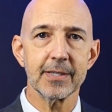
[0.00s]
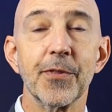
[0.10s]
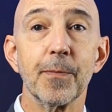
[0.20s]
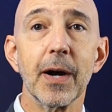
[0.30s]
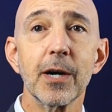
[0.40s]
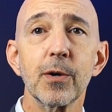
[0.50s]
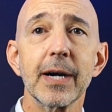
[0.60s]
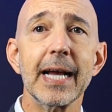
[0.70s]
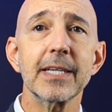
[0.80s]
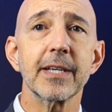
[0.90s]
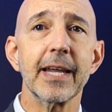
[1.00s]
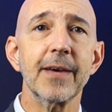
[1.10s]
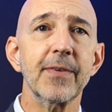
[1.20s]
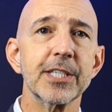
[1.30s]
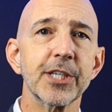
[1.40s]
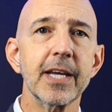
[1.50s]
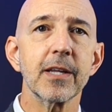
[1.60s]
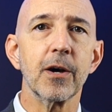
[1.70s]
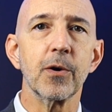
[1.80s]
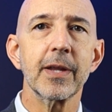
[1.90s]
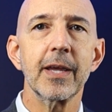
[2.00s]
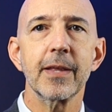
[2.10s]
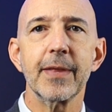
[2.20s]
If the borrower has an FHA loan,